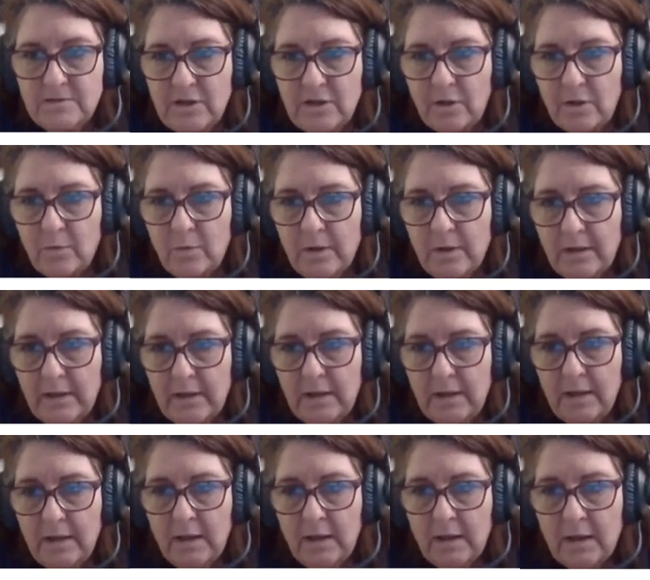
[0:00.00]
So
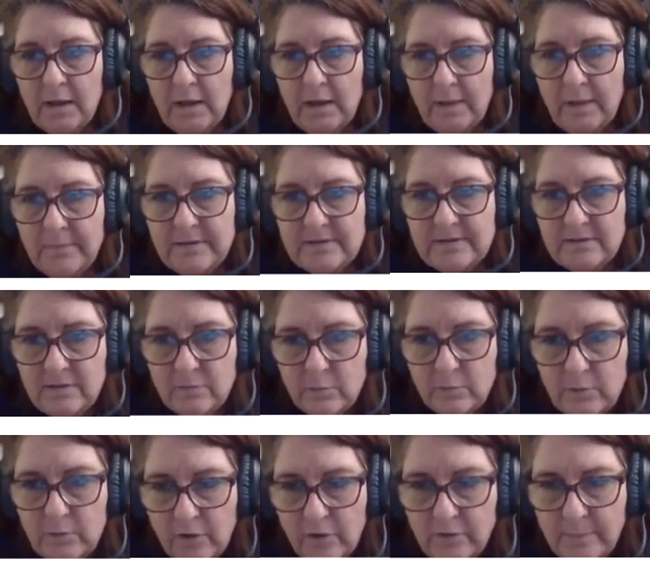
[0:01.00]
it's
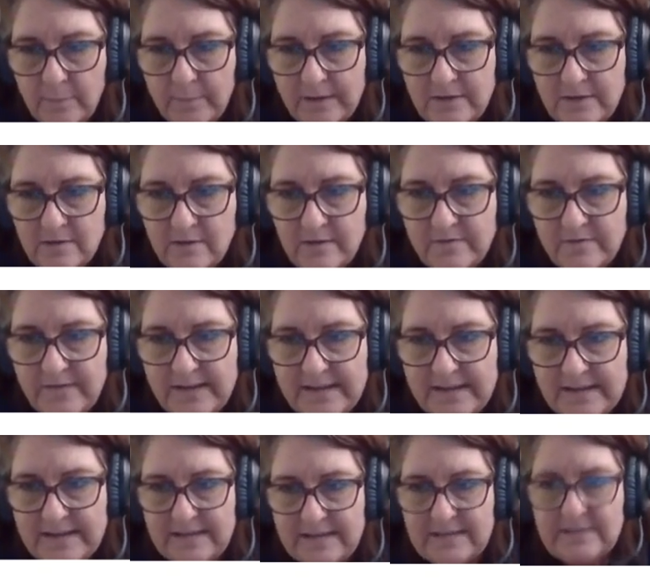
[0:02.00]
called the bundle of
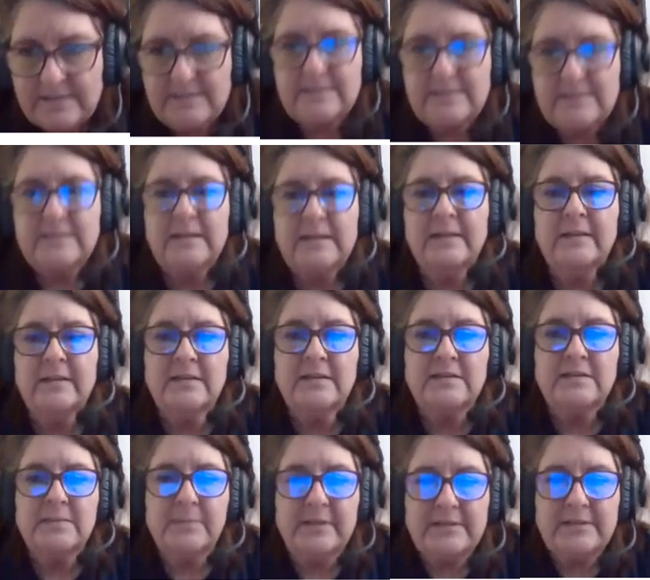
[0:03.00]
his, and then it
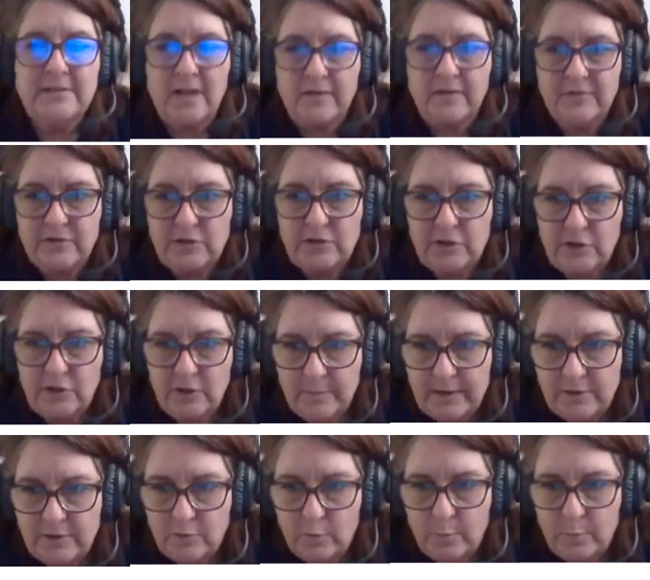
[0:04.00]
splits off into your
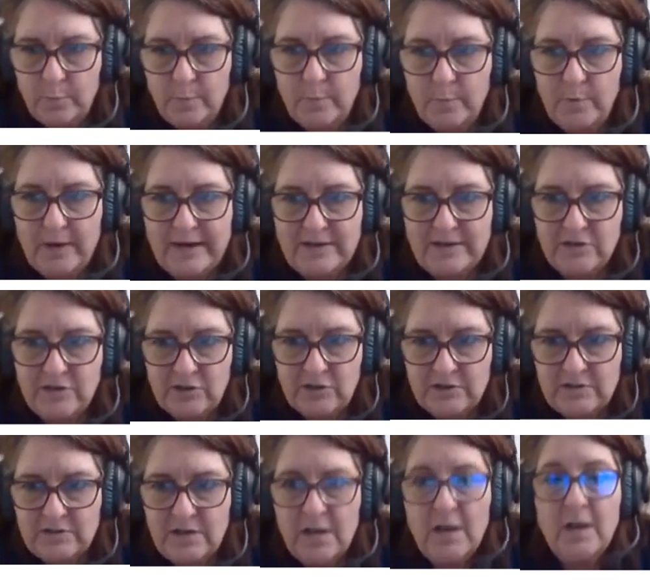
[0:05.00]
bundle
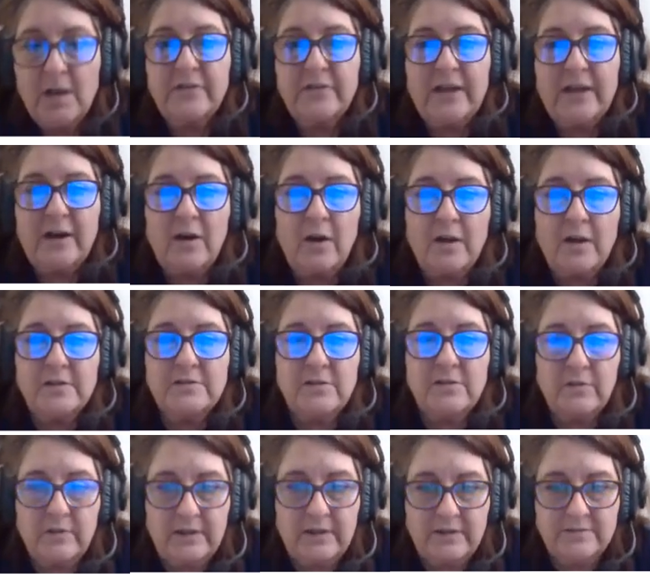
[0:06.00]
branches. That
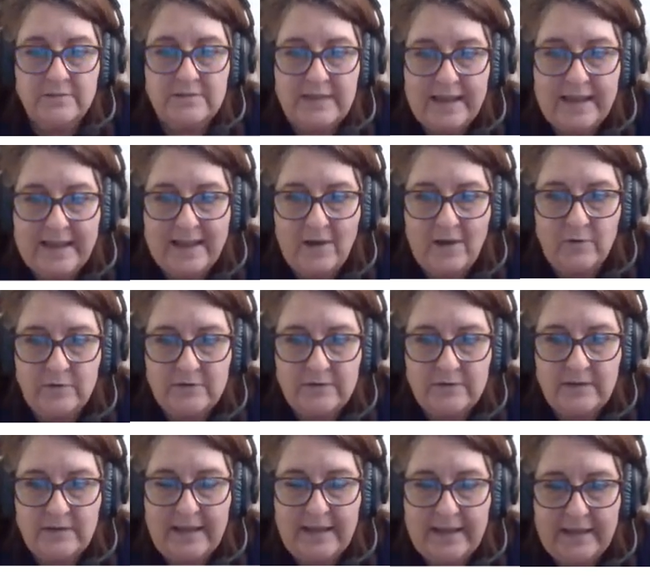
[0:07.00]
also gives out
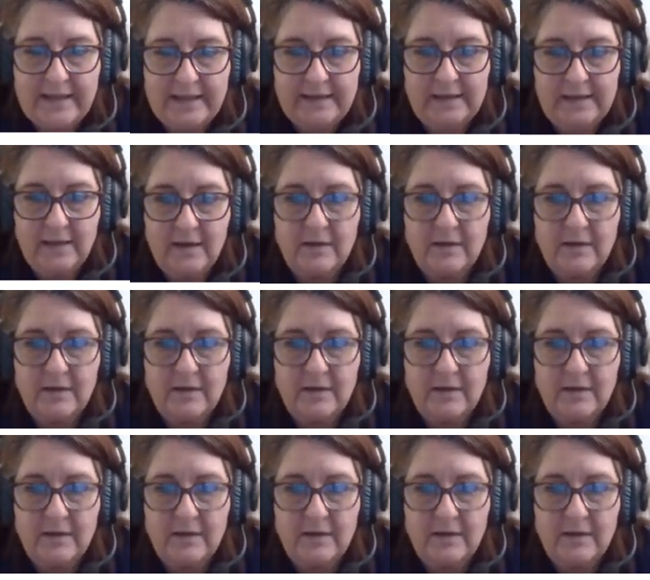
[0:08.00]
an